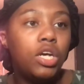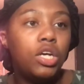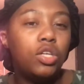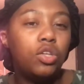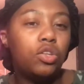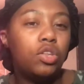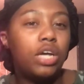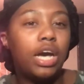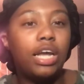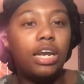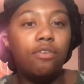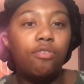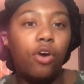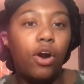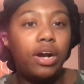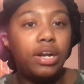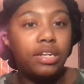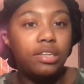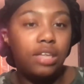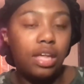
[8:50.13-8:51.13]
It's kind of
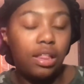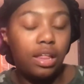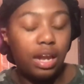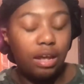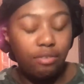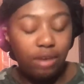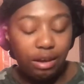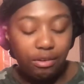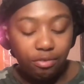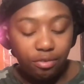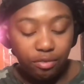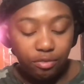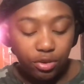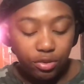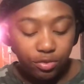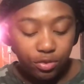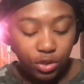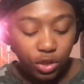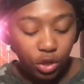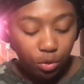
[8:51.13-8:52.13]
hard to say that I have a favorite
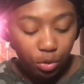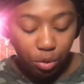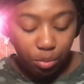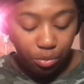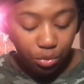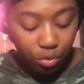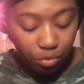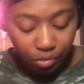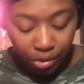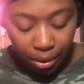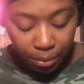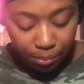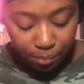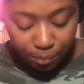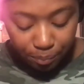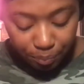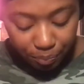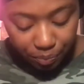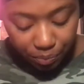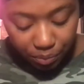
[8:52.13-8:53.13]
show or movie
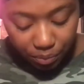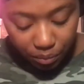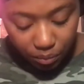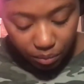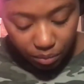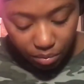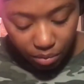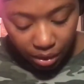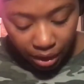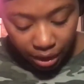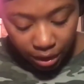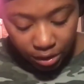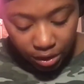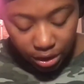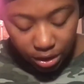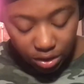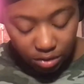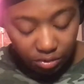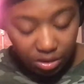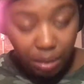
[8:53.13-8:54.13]
because it
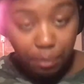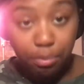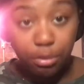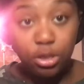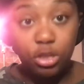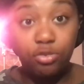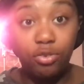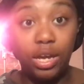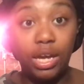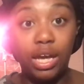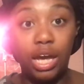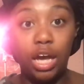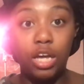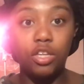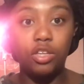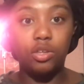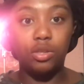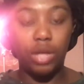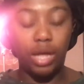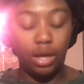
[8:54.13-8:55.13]
doesn't really portray us
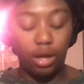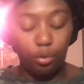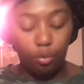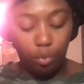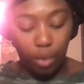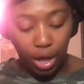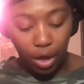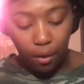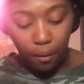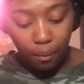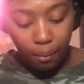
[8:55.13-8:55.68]
well.